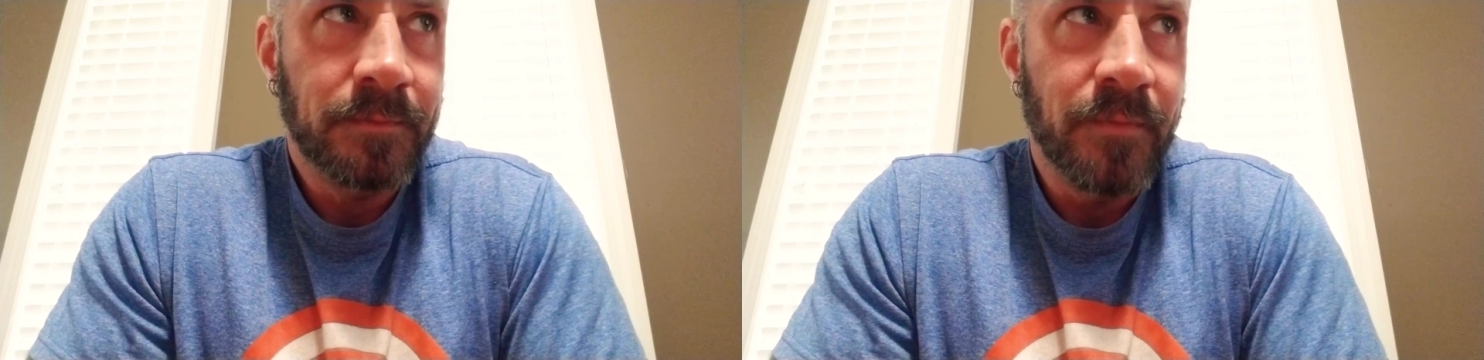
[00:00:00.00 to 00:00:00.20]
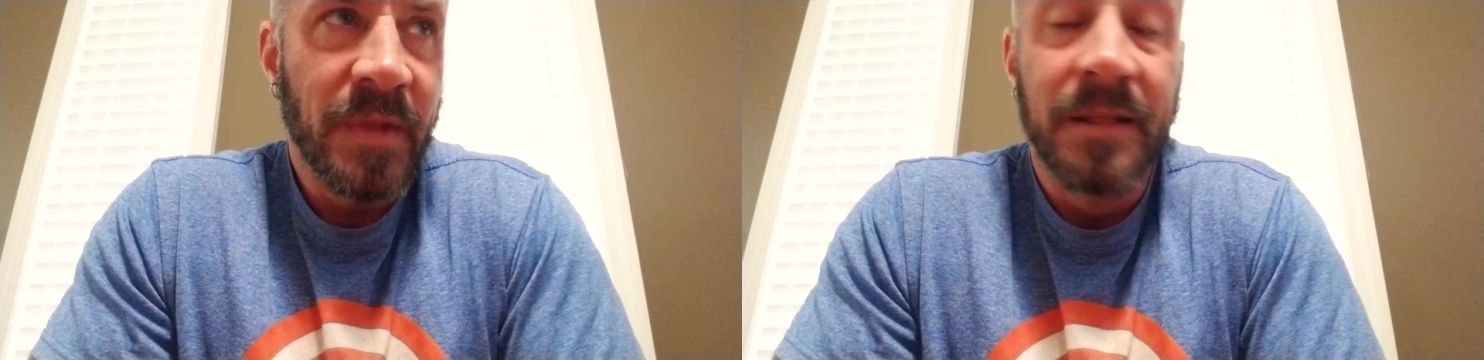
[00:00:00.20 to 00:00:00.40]

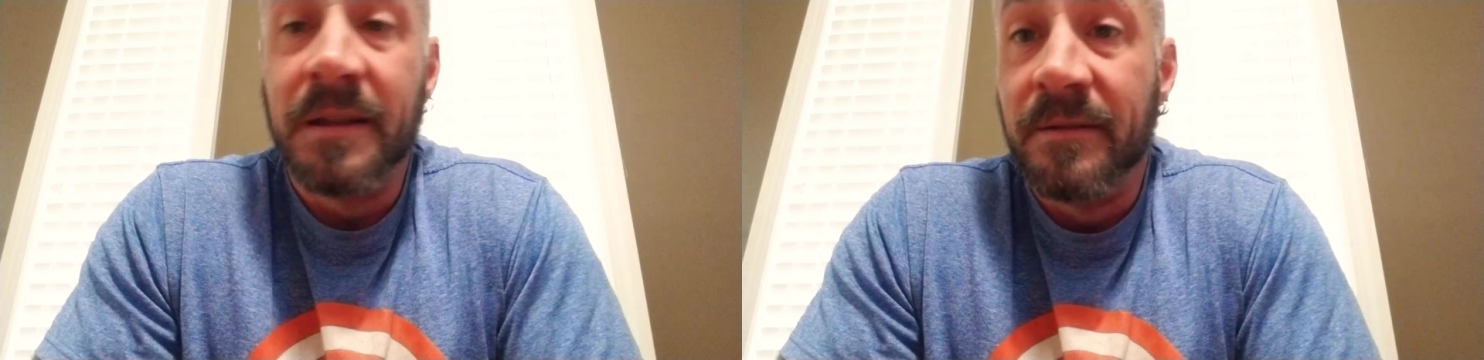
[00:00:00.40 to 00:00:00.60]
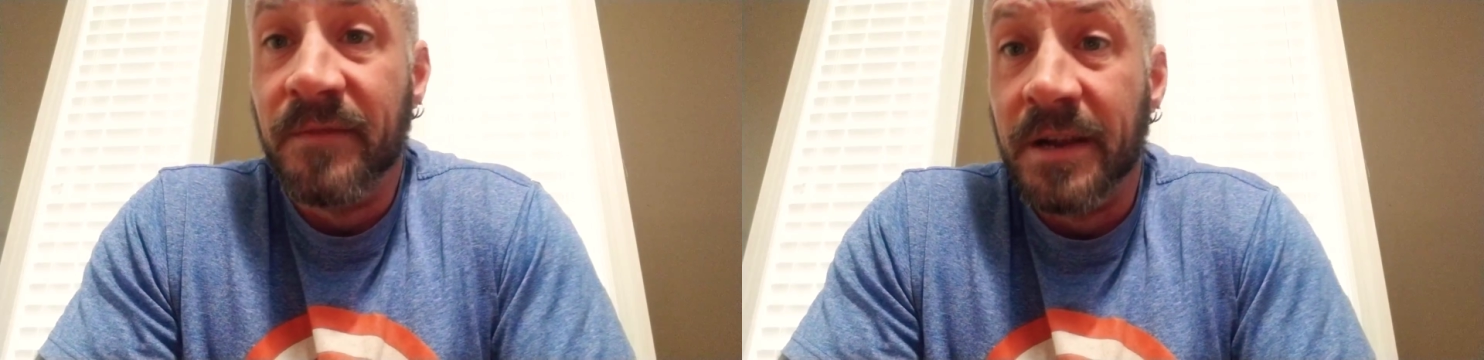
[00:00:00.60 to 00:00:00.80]
then
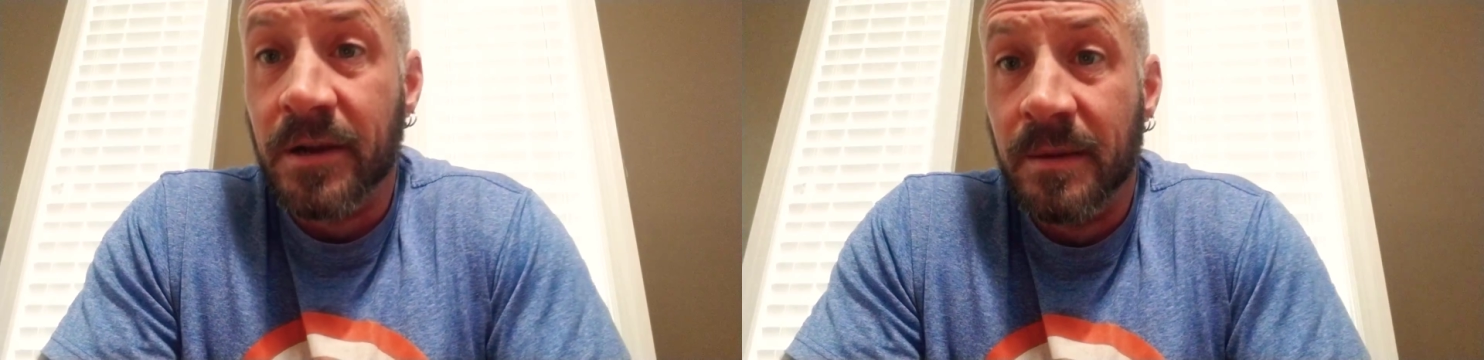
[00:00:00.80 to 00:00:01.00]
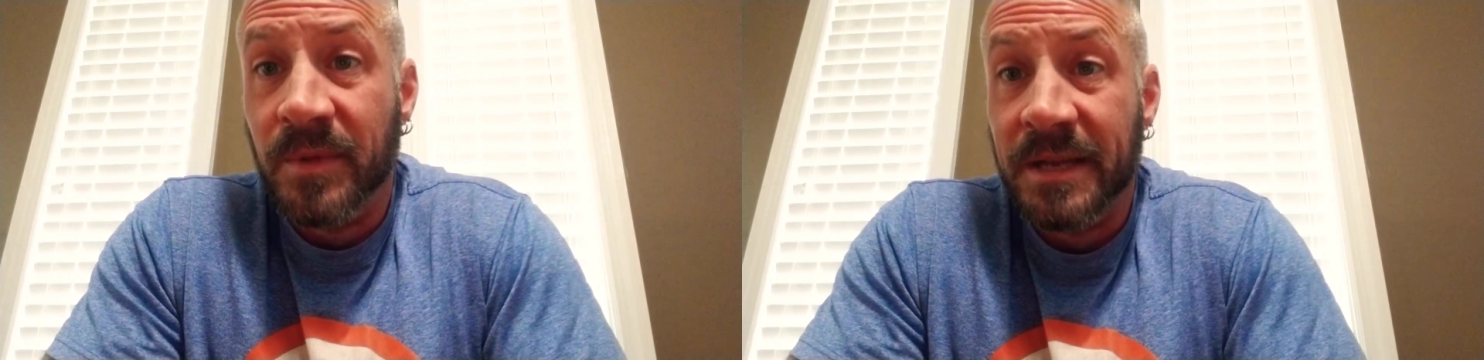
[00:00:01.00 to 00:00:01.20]

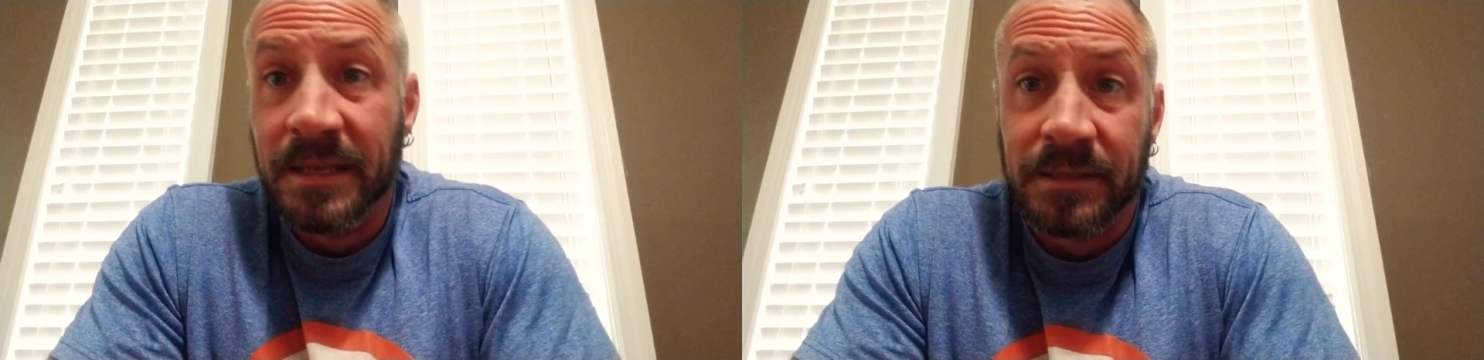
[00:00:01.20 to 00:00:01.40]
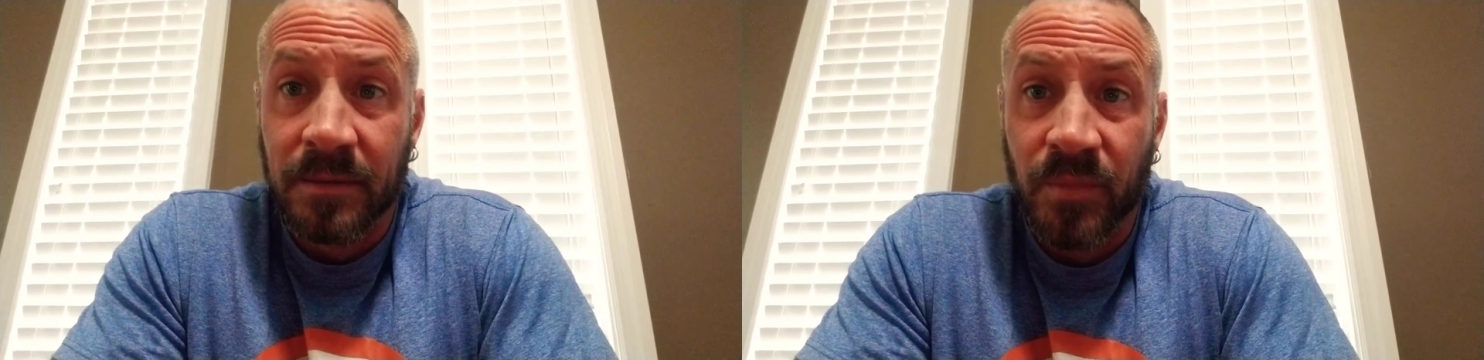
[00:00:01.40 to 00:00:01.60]
invariably at
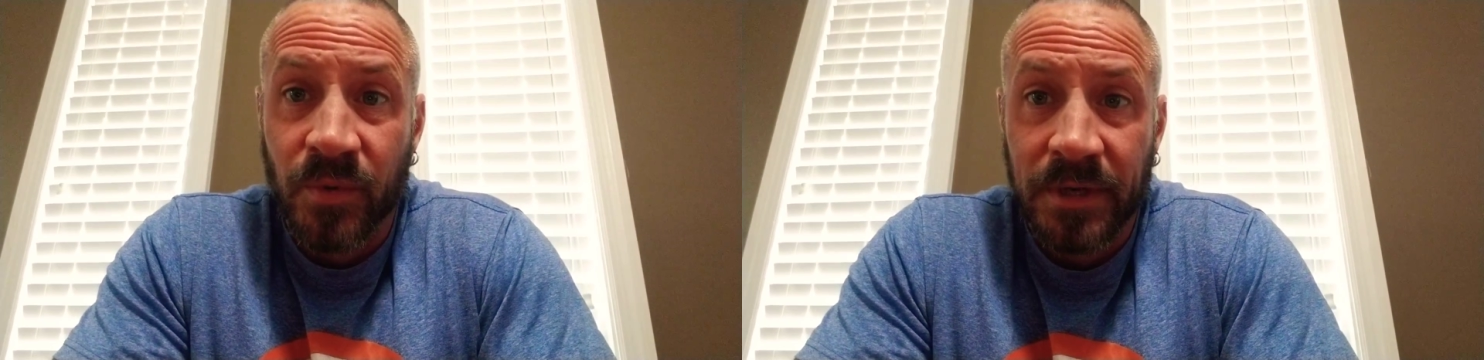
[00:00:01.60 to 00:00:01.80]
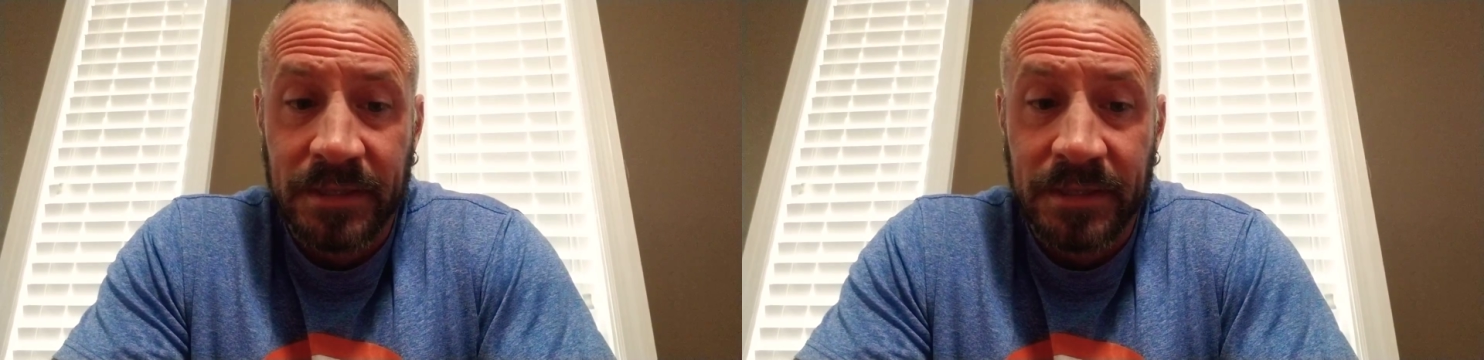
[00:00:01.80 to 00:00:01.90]
some point